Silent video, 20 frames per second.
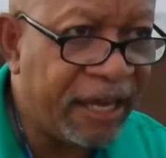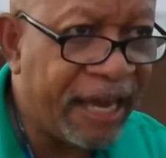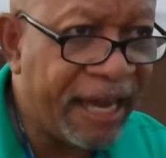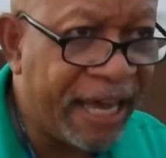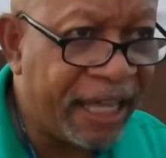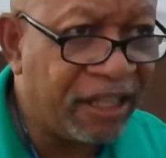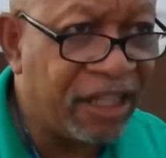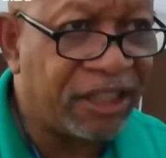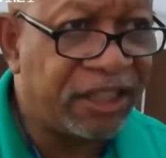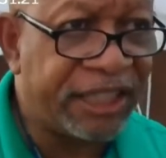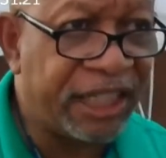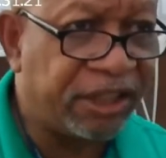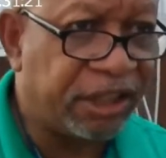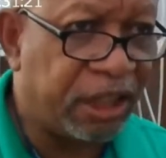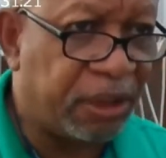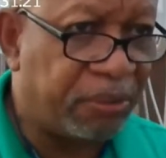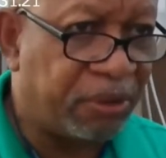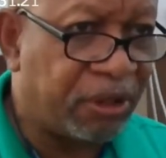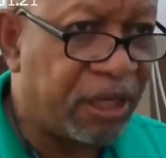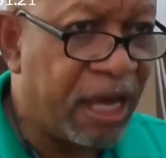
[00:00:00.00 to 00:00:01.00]
in the
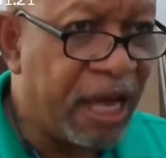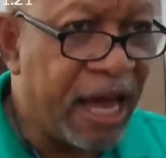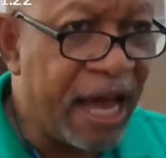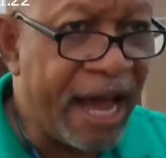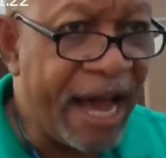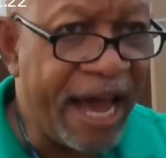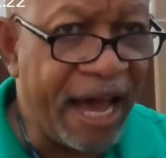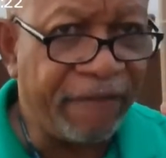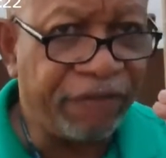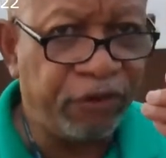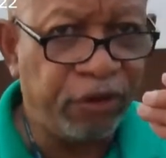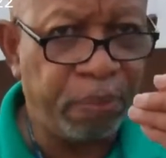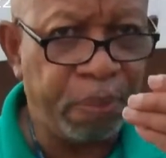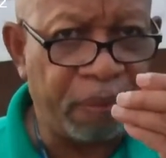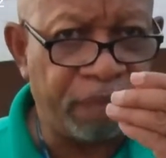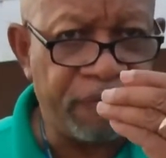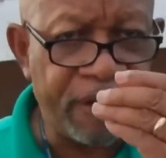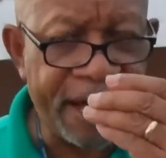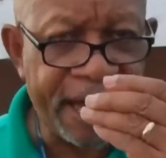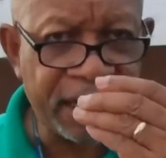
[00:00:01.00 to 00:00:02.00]
system have to
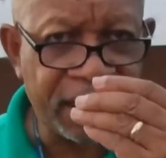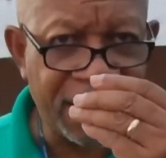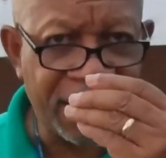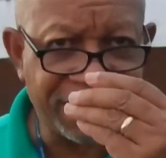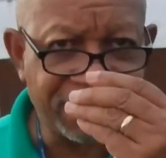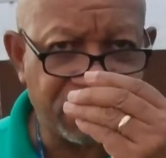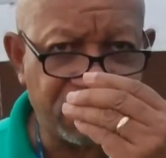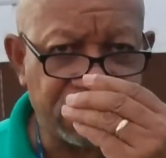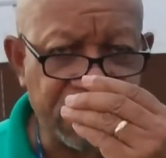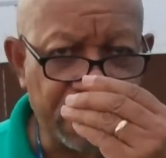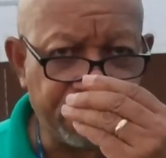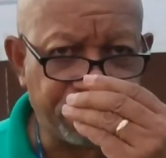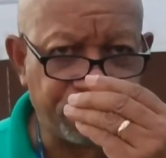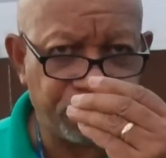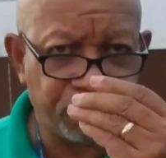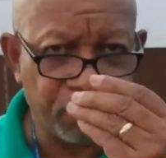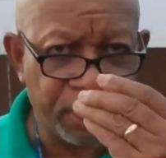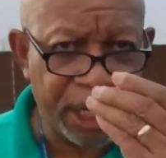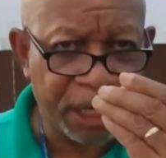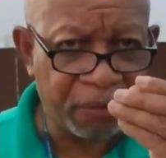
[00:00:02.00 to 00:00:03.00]
provide a
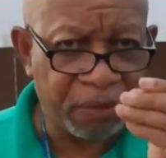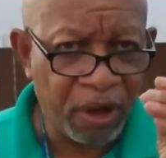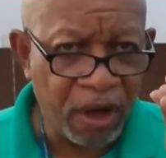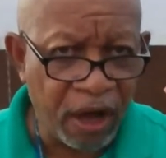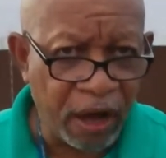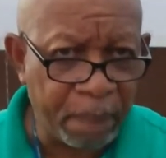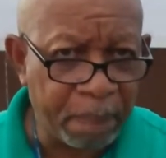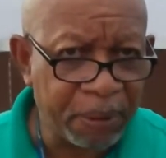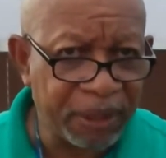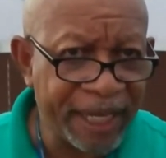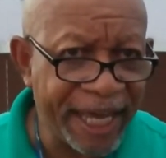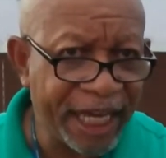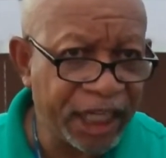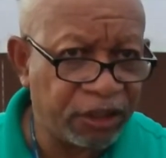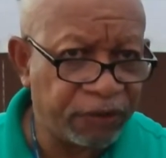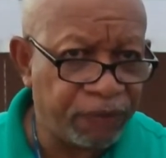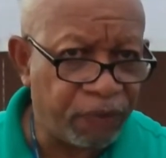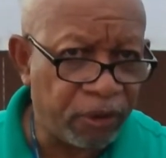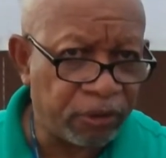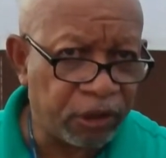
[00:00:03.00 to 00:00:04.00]
substrate, a place
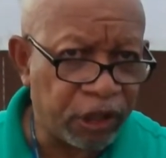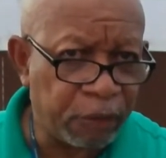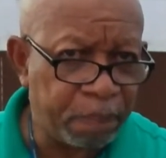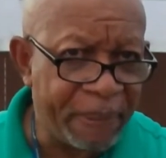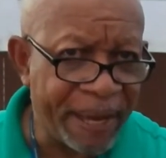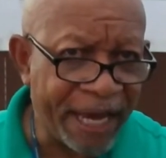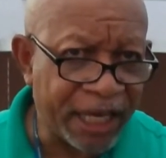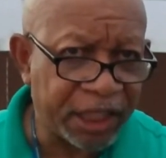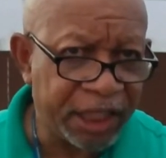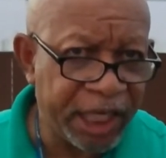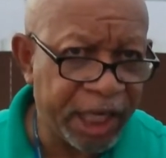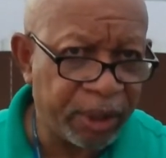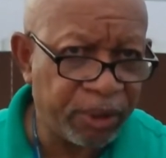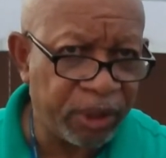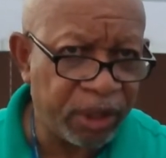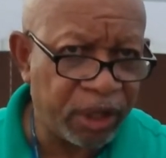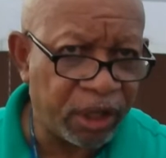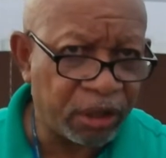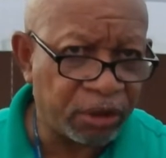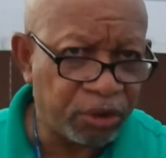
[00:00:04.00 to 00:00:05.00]
for the
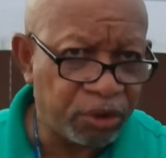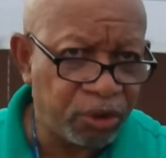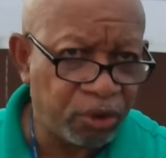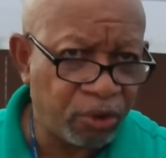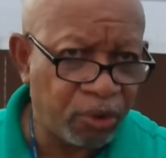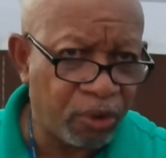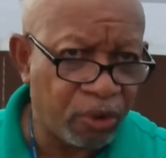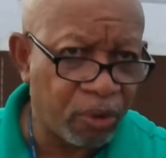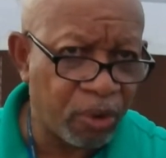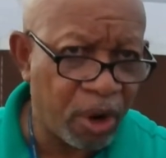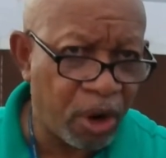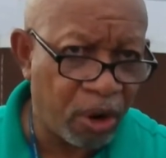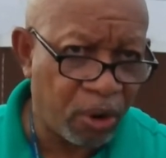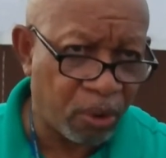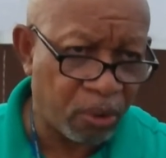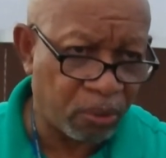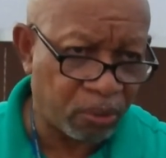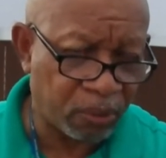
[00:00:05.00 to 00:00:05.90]
bacteria to grow.